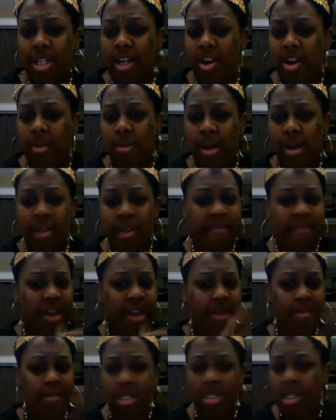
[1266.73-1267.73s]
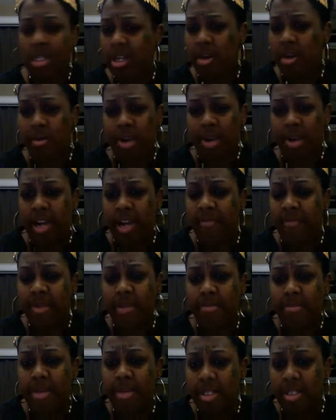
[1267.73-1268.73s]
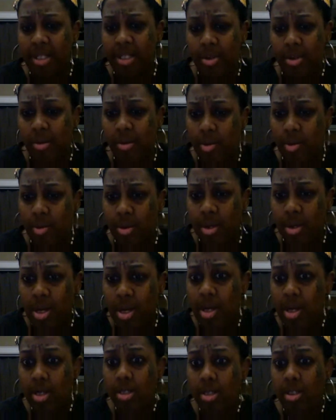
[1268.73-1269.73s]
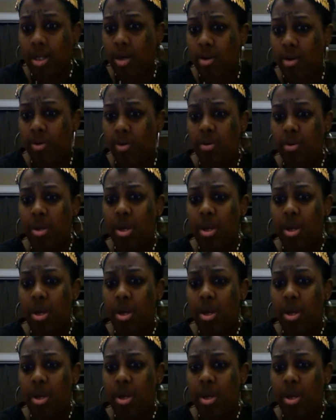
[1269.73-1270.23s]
Matter of fact, Miss Cleo not even in business no more. So,